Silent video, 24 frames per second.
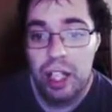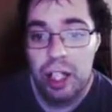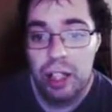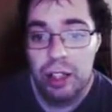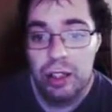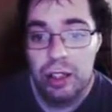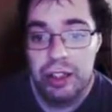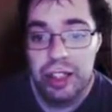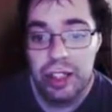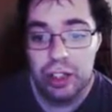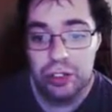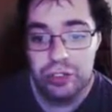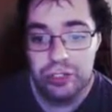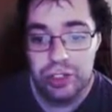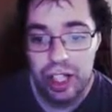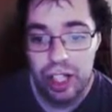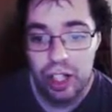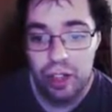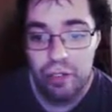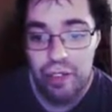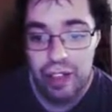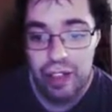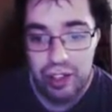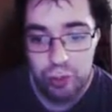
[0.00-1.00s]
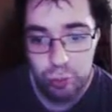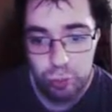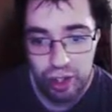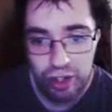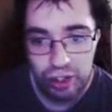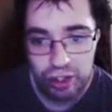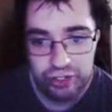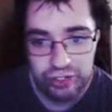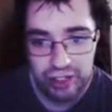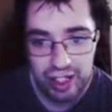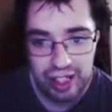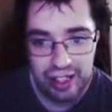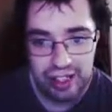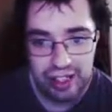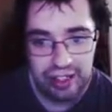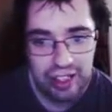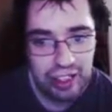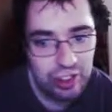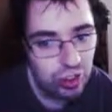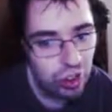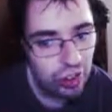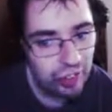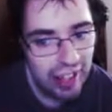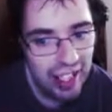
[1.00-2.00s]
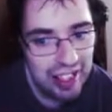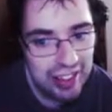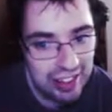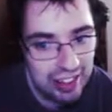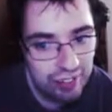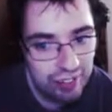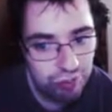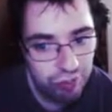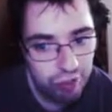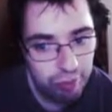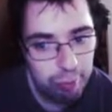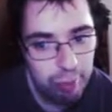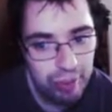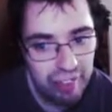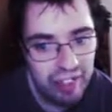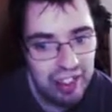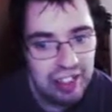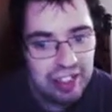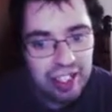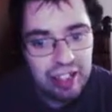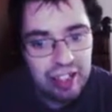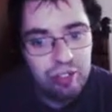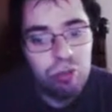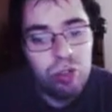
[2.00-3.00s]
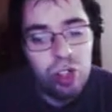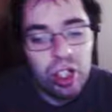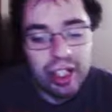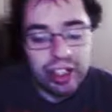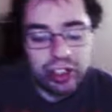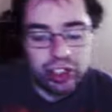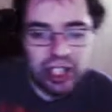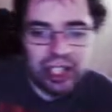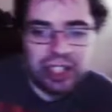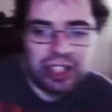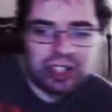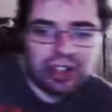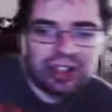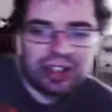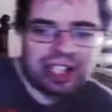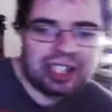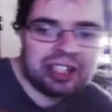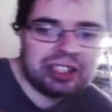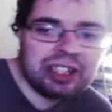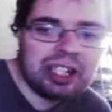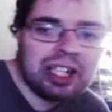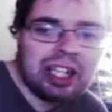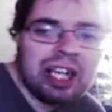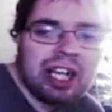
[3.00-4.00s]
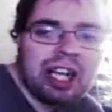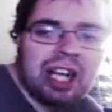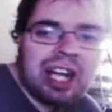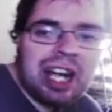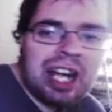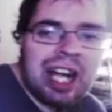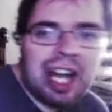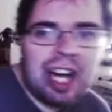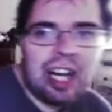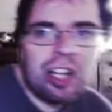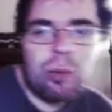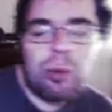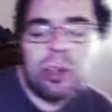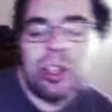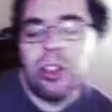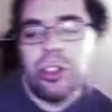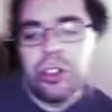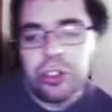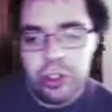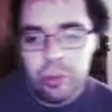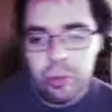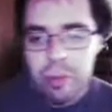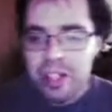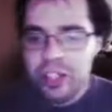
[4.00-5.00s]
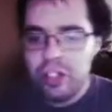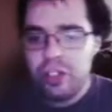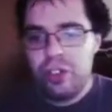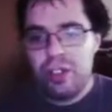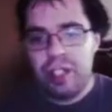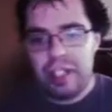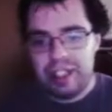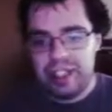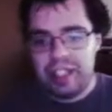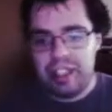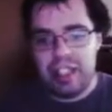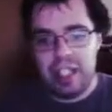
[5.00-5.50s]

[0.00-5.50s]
sickle cell, this is what it looks like. It doesn't look that different, but this can really change things. And I don't want to go too much into it because it's